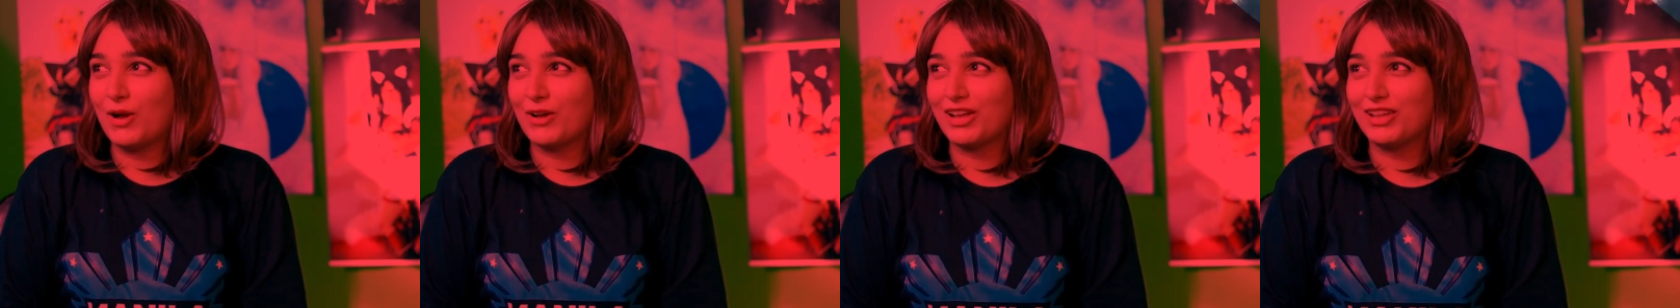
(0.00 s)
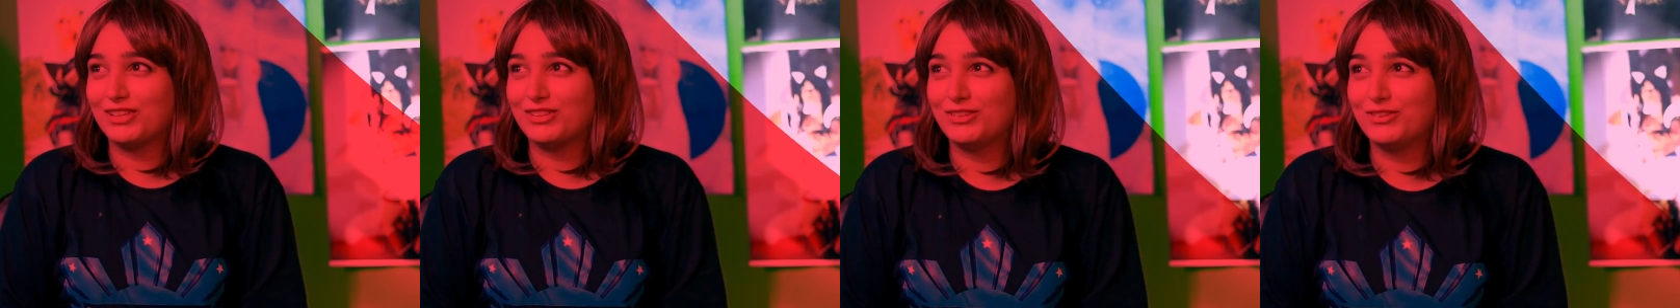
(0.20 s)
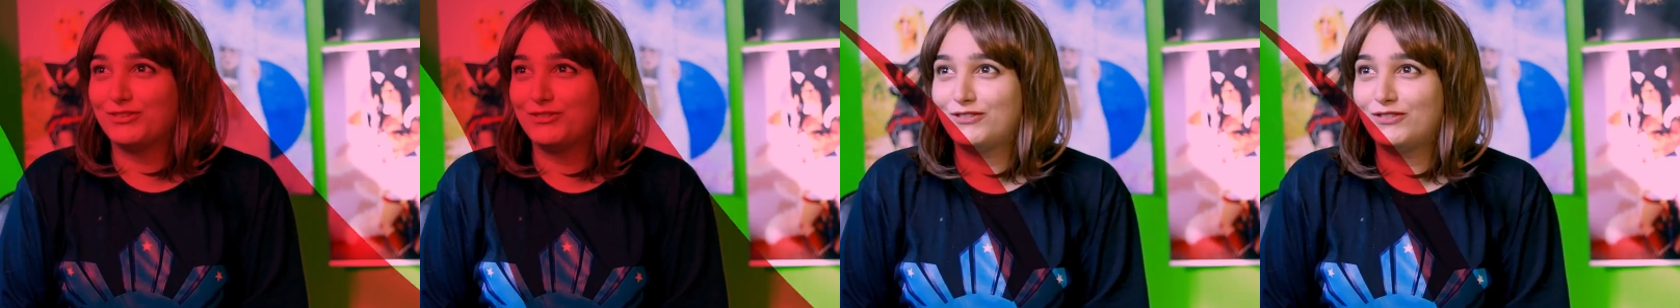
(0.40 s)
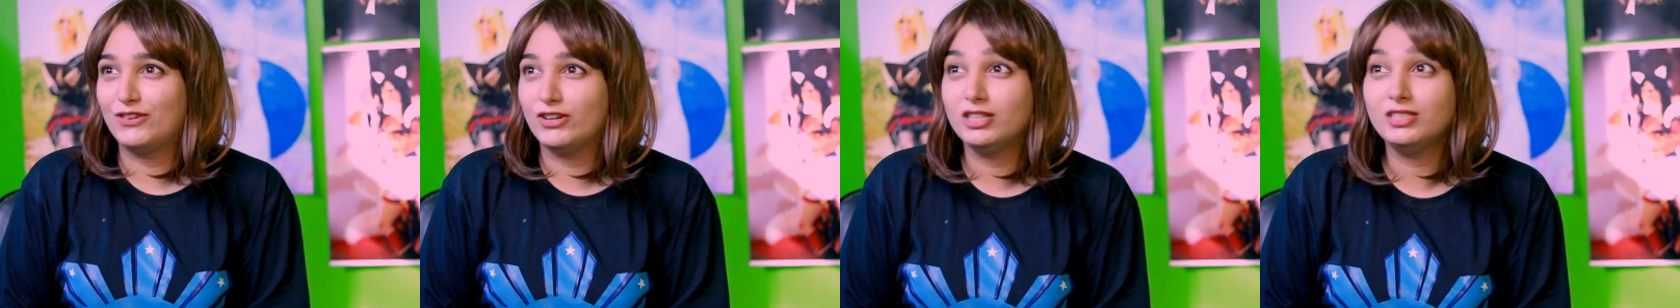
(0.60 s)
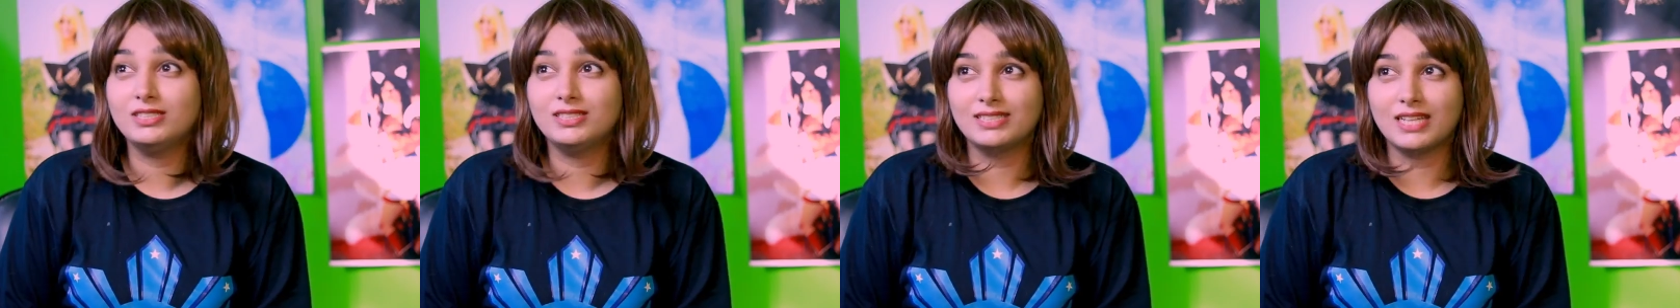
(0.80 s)
Okay, the
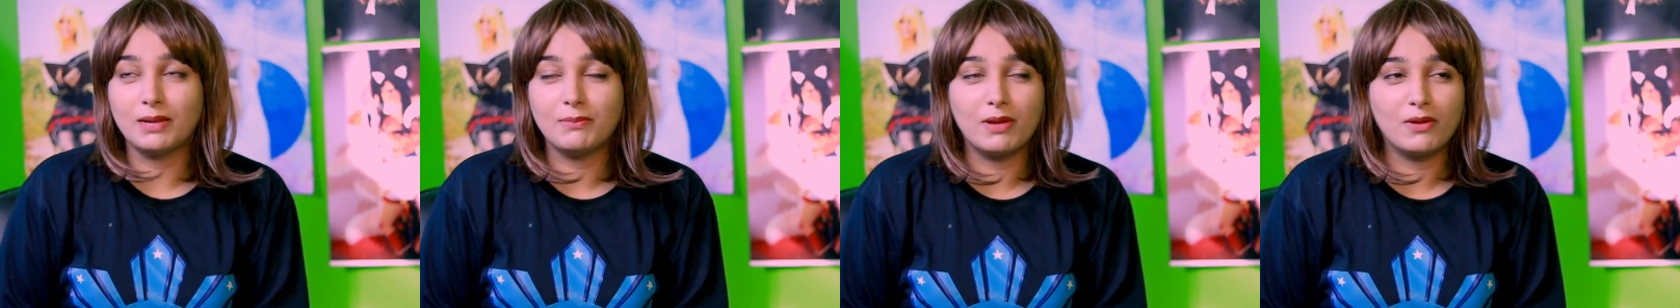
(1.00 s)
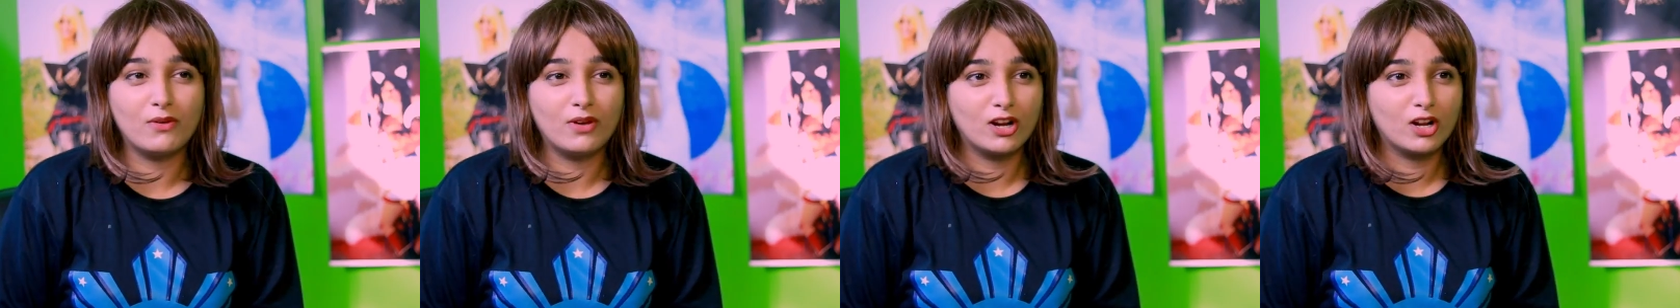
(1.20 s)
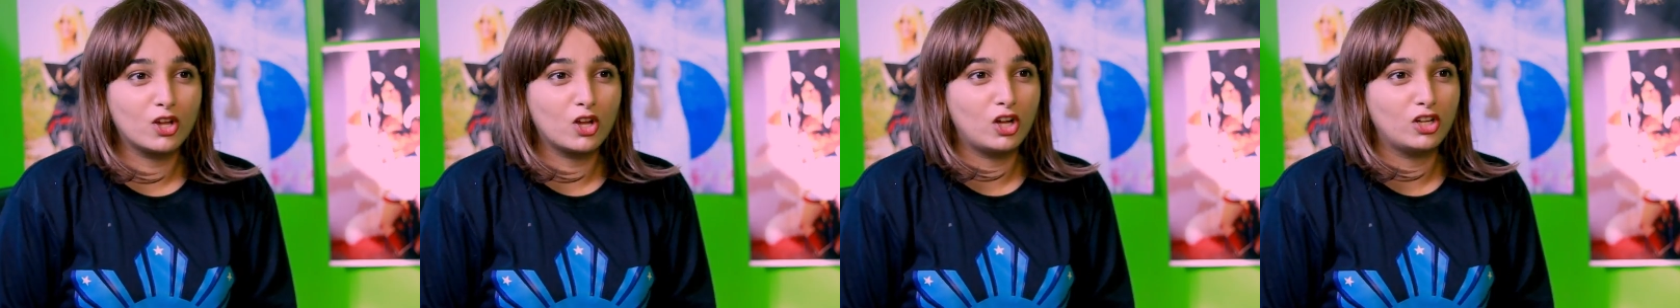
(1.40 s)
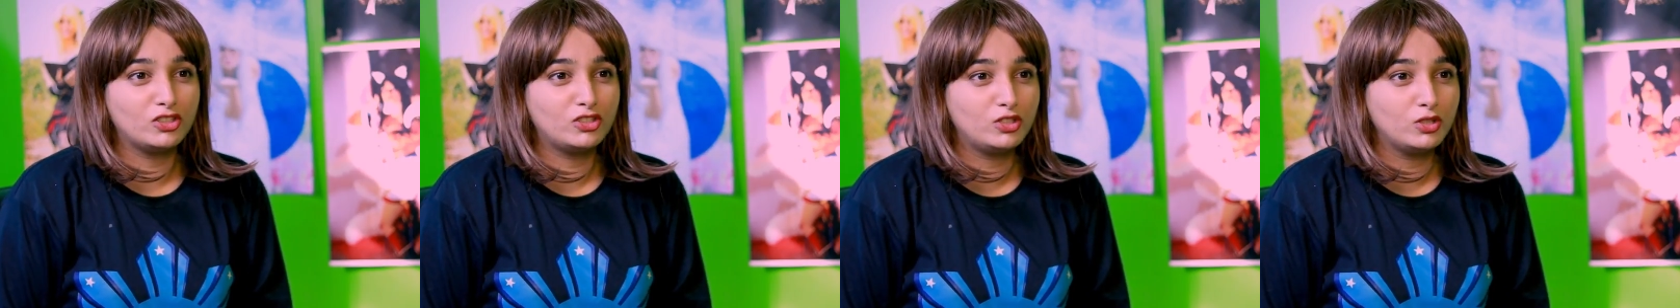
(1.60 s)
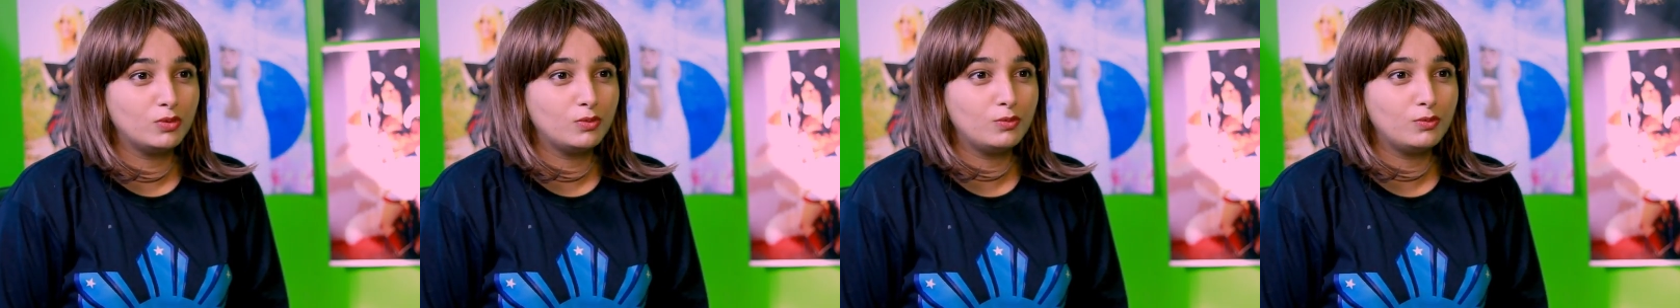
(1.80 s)
first time I wear a
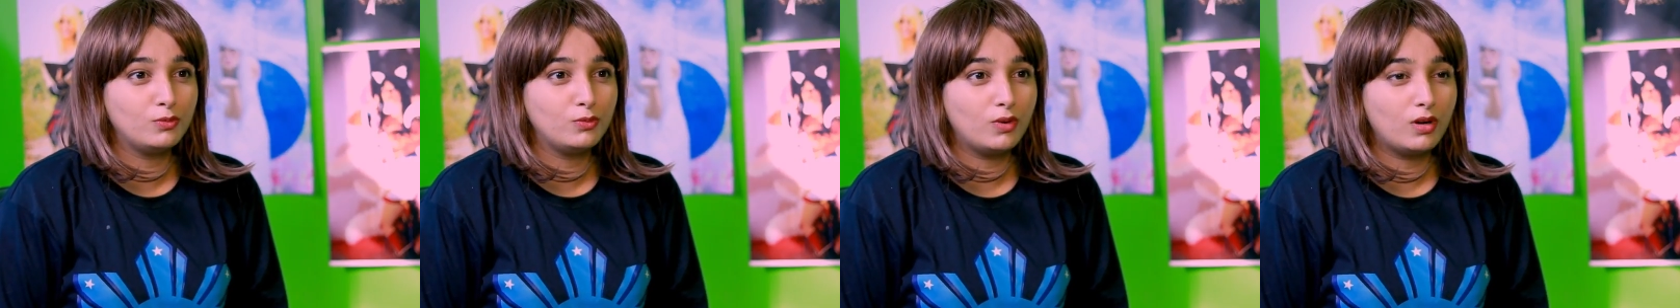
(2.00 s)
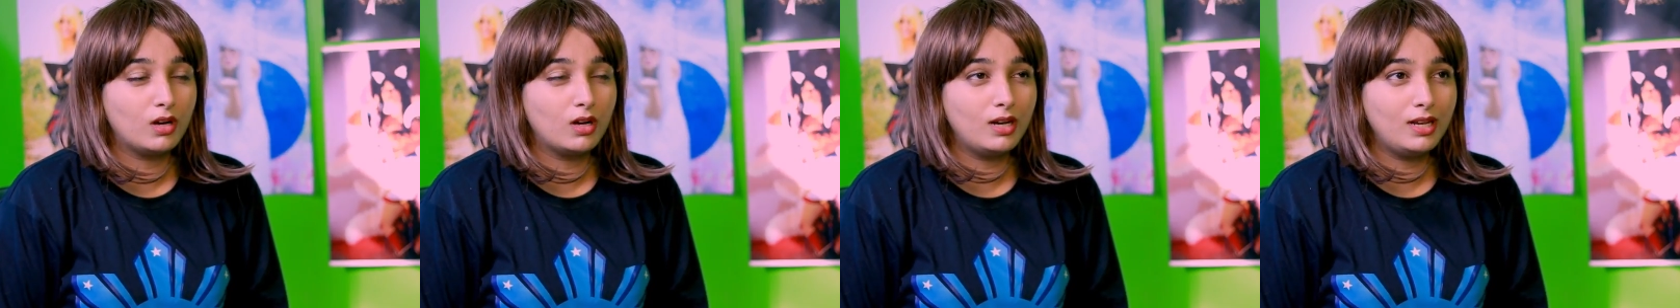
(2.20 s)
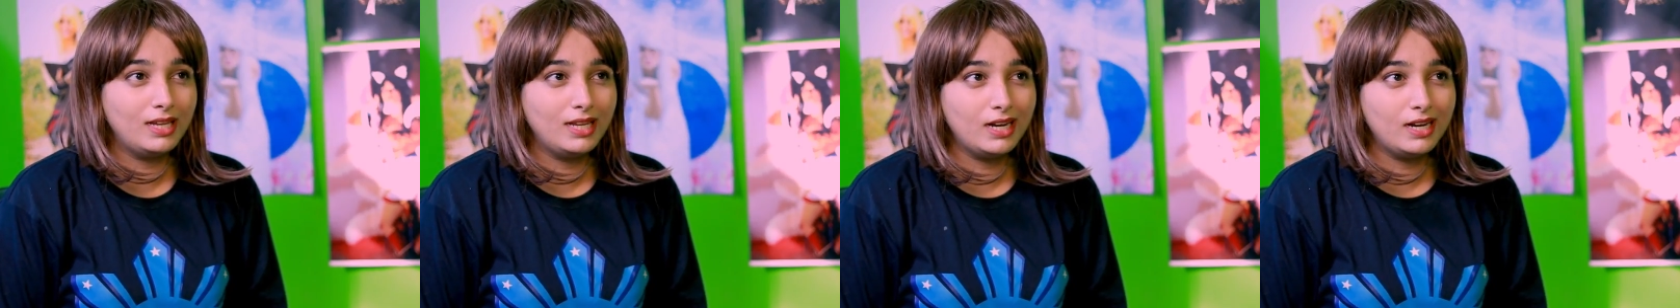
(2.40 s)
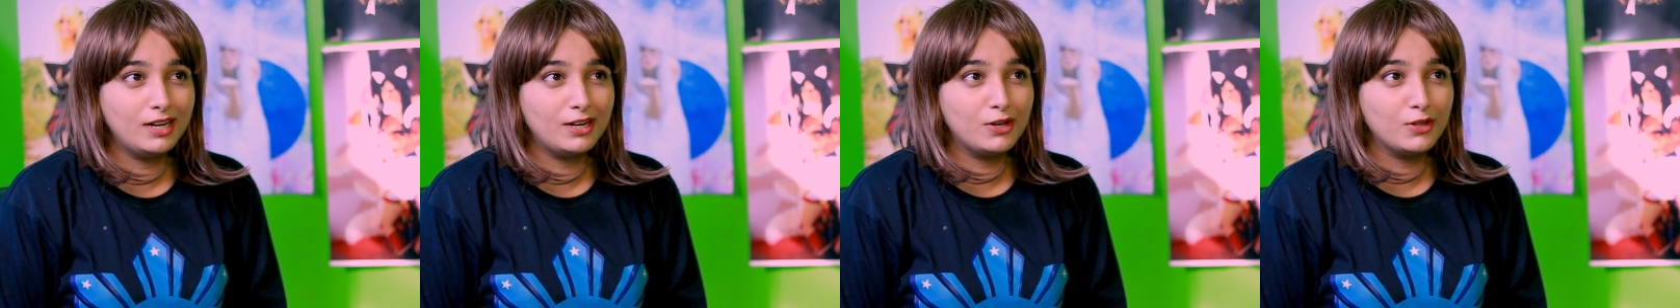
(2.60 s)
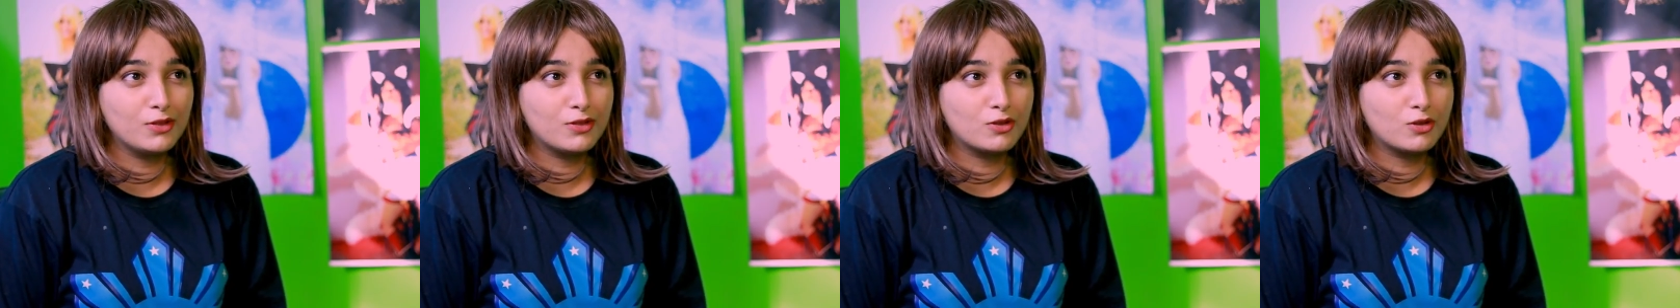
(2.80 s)
costume, earlier
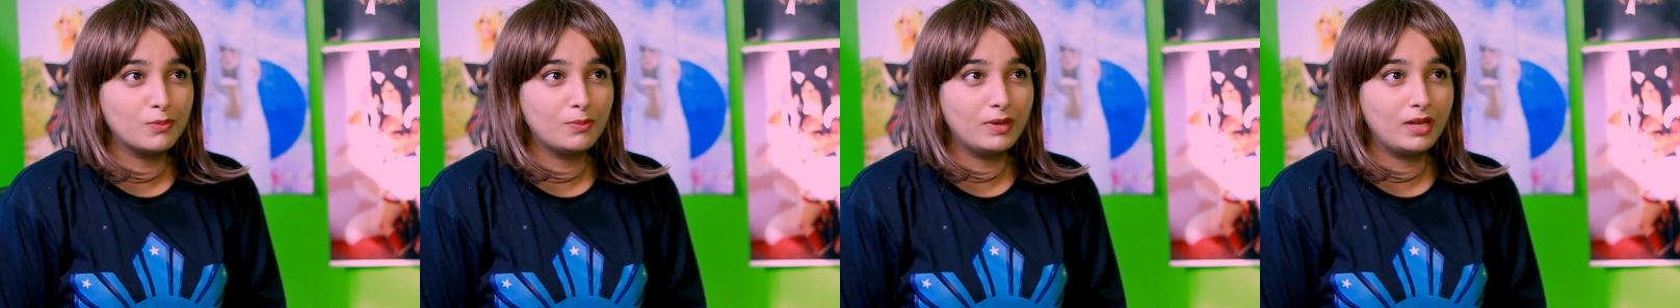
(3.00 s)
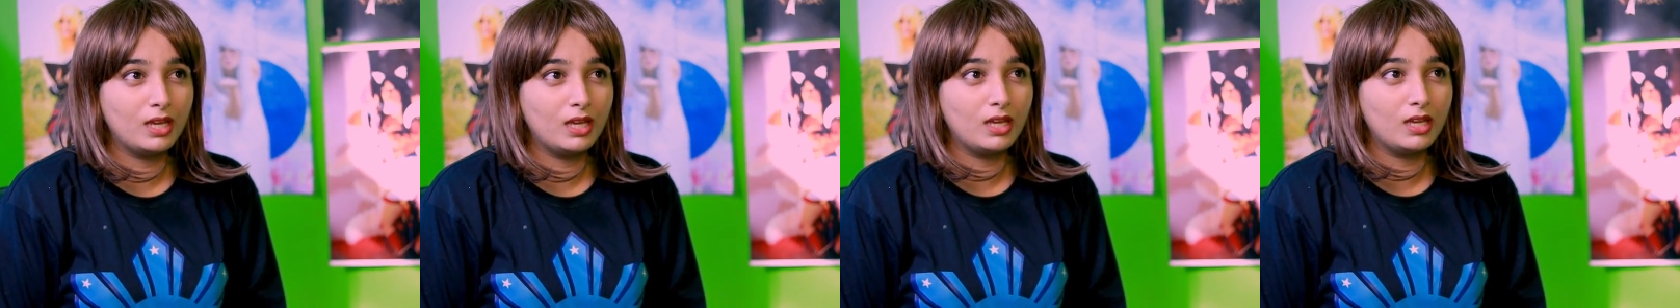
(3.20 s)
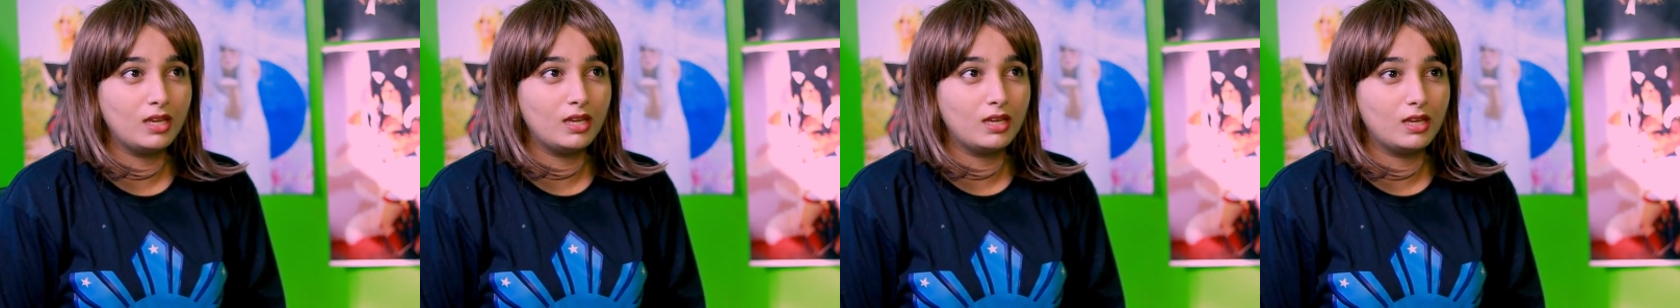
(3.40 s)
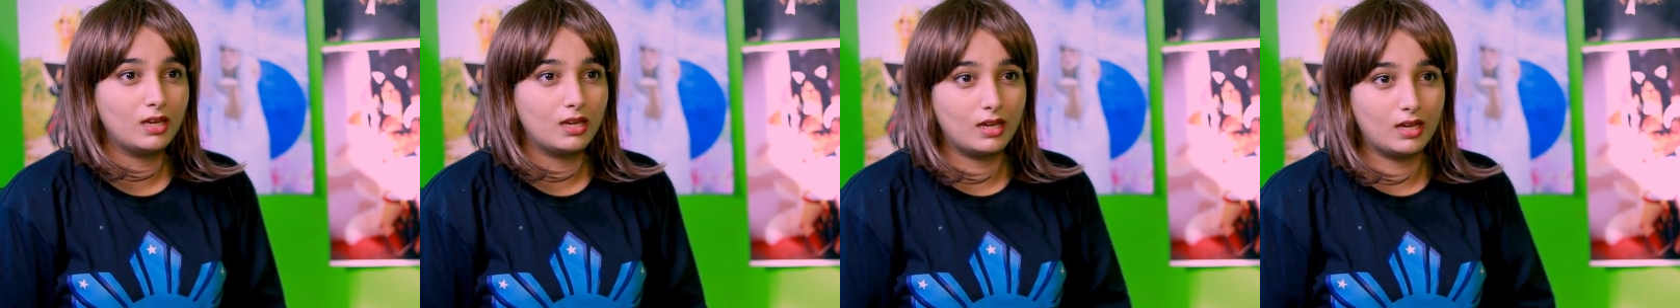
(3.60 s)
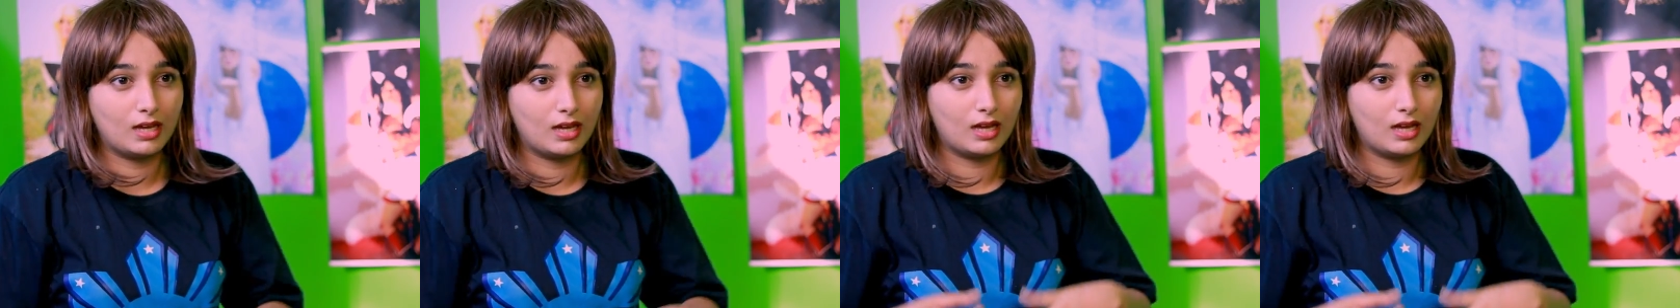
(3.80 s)
it used to be